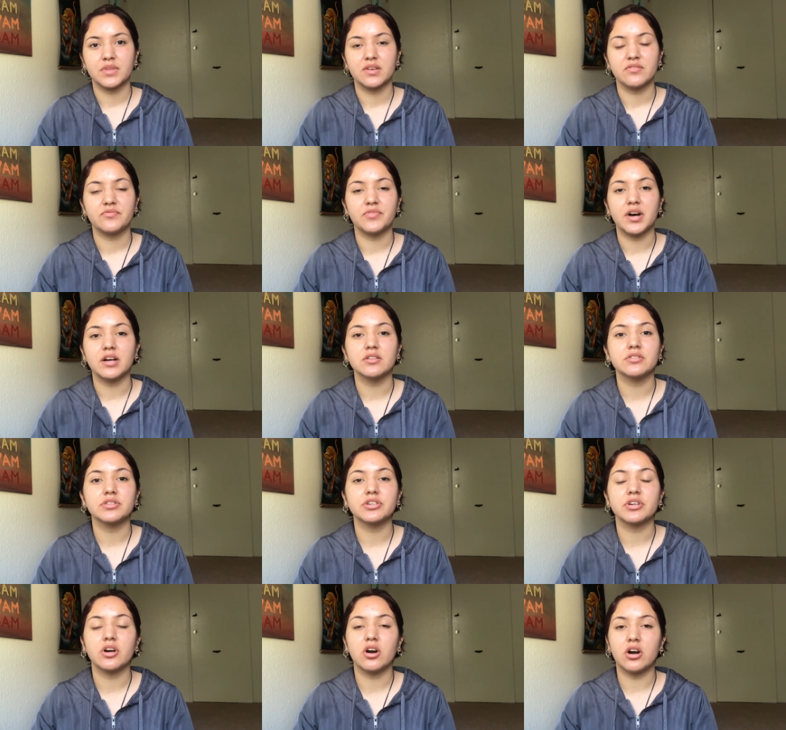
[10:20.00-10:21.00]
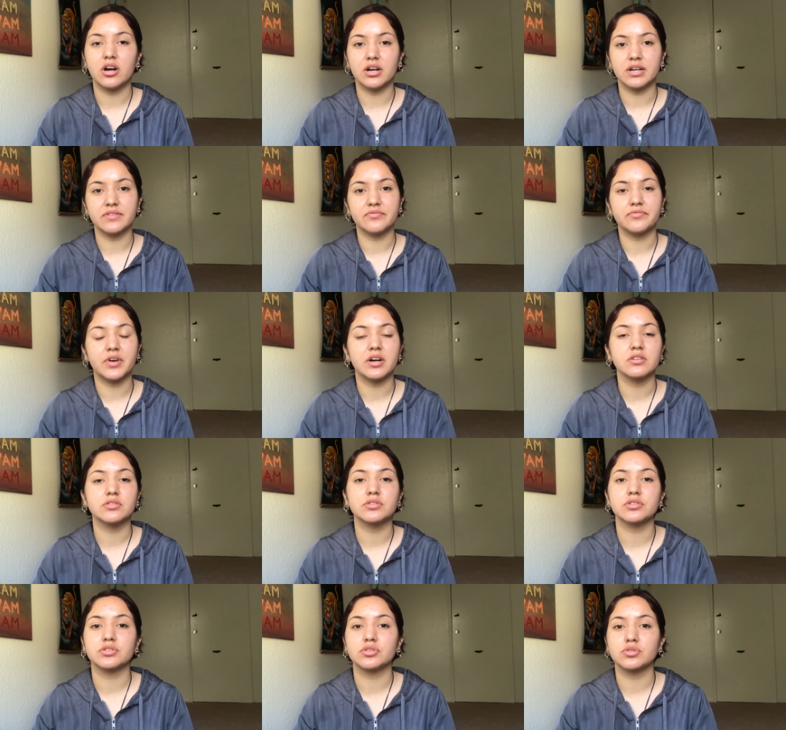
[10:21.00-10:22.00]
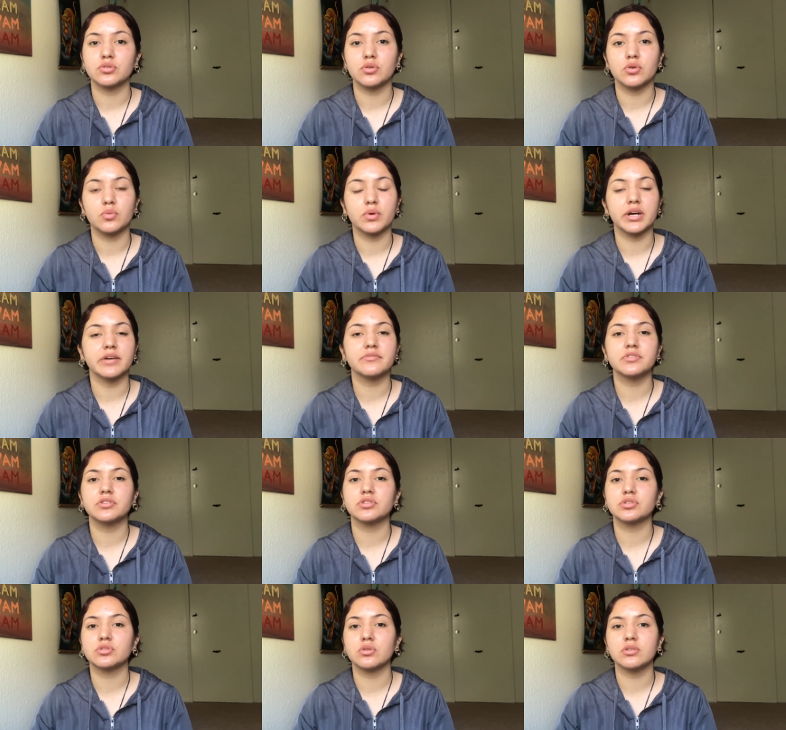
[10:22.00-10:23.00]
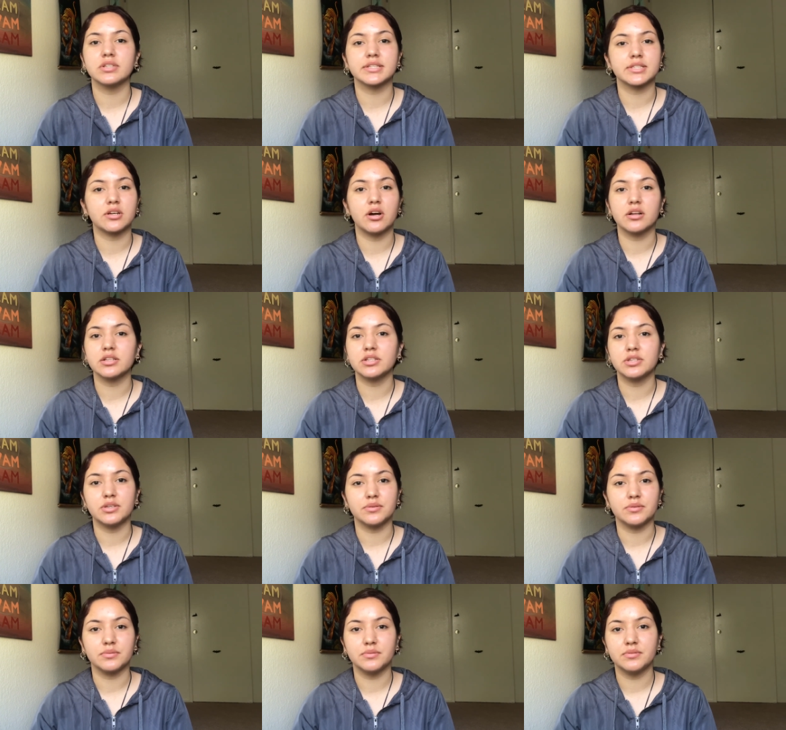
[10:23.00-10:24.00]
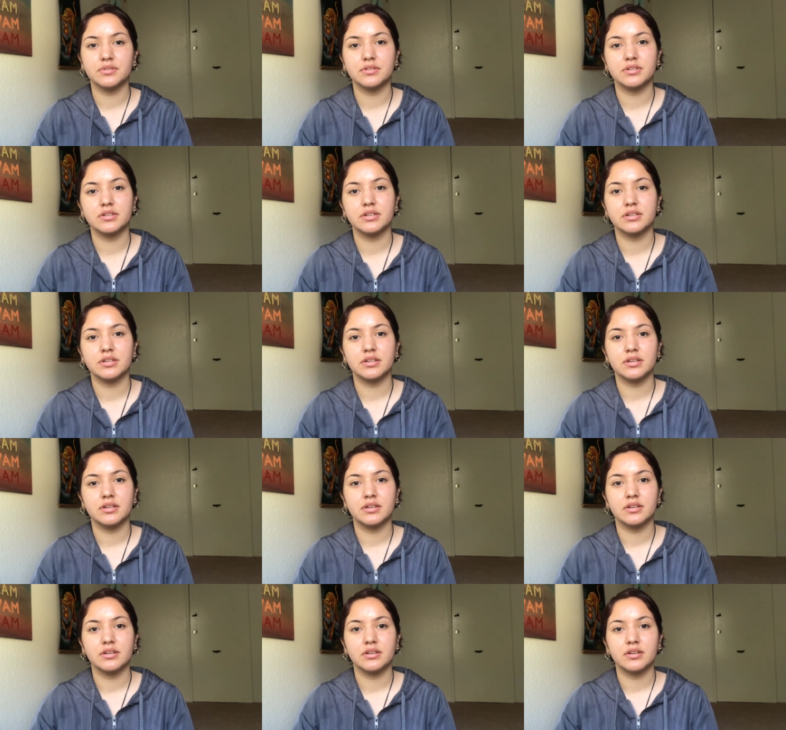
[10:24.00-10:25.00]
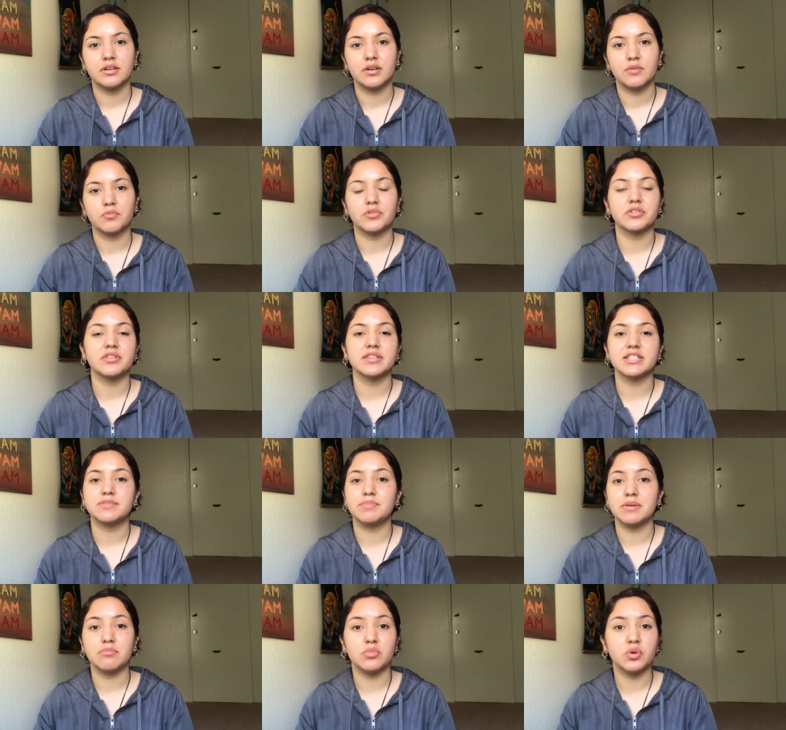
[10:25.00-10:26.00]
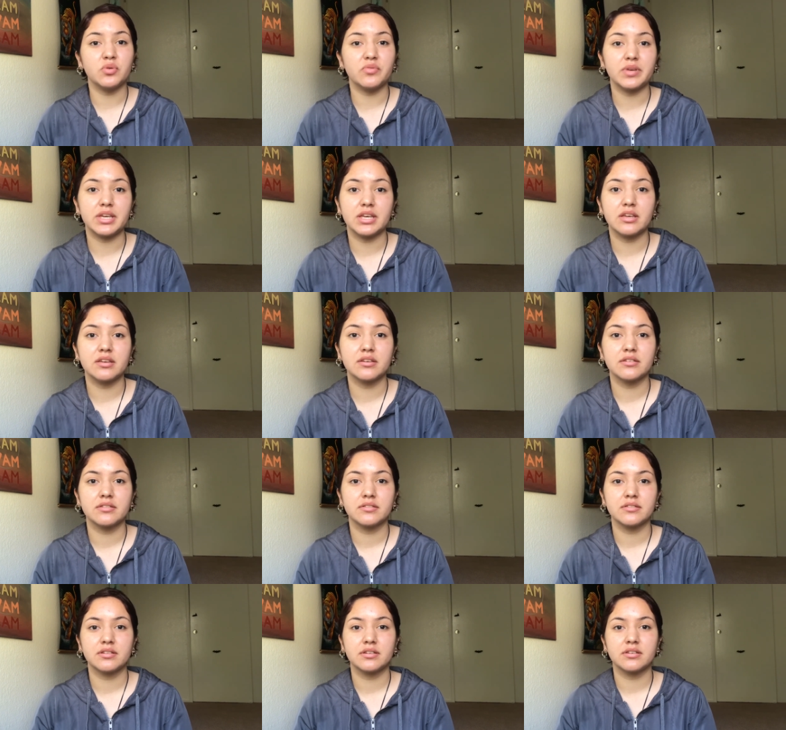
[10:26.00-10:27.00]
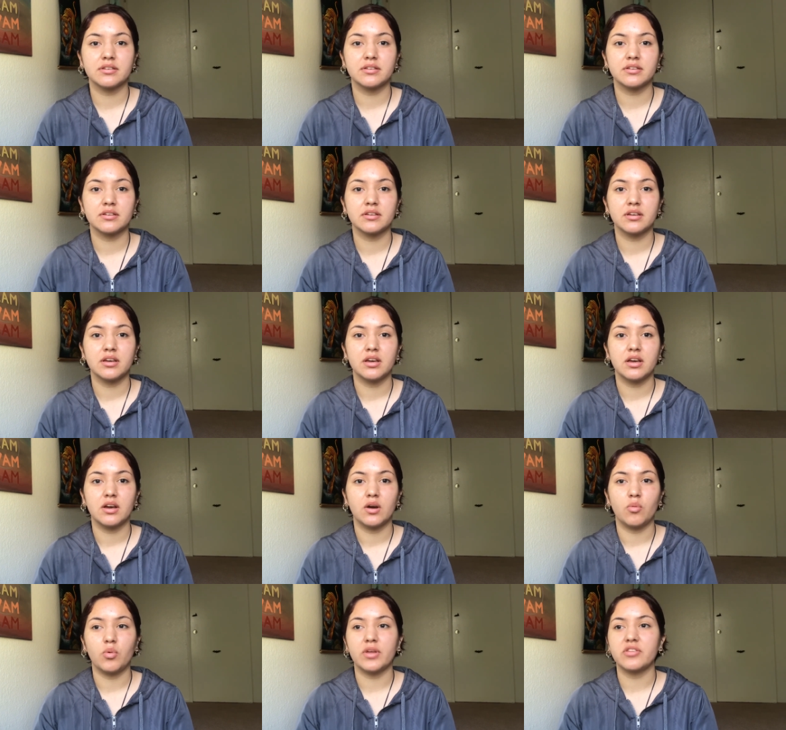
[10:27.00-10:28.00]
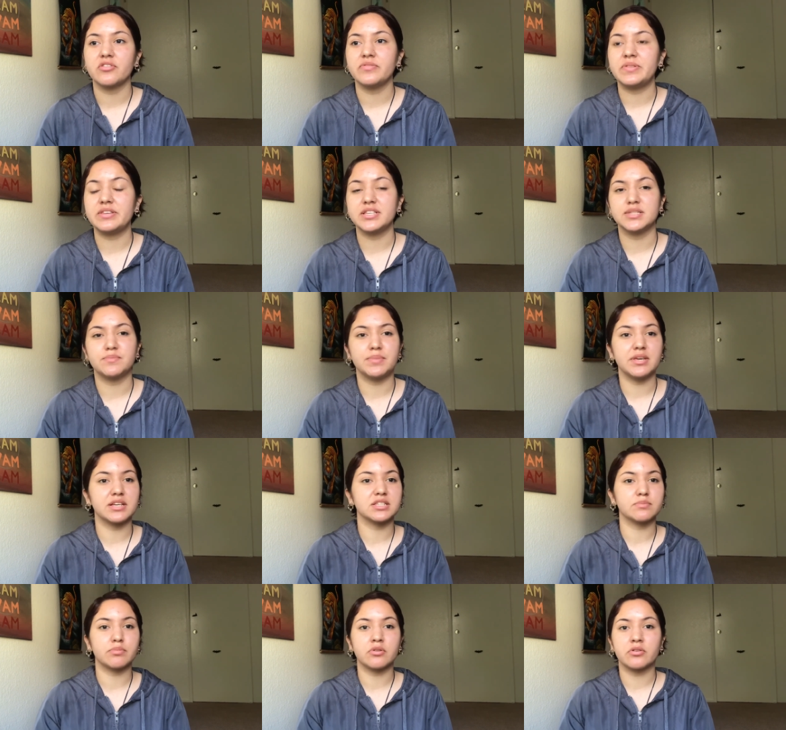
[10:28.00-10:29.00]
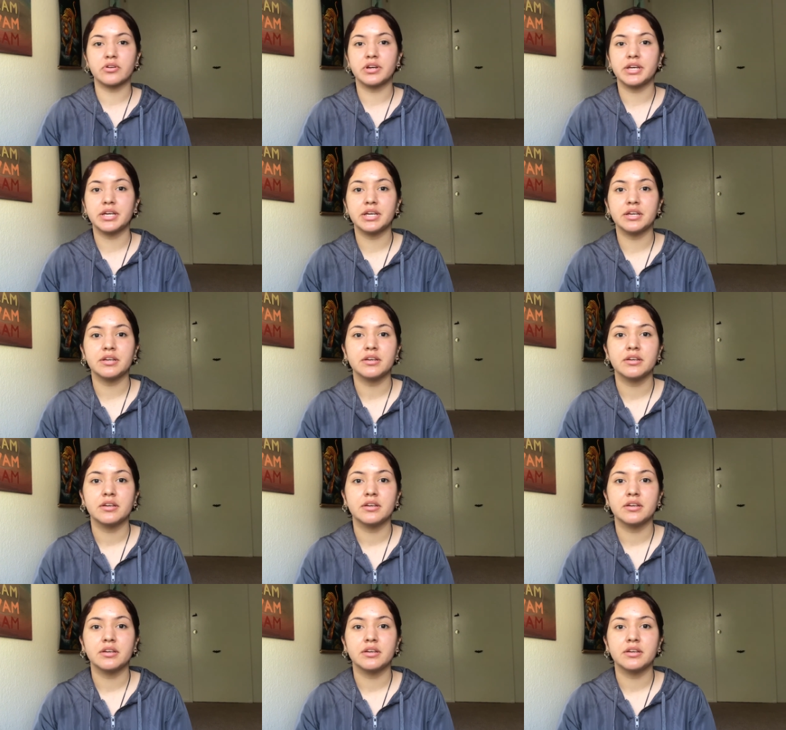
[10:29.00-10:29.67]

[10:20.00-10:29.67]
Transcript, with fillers: Follow your heart and follow your soul wherever your soul is calling you. Whether this be moving, whether this be exploring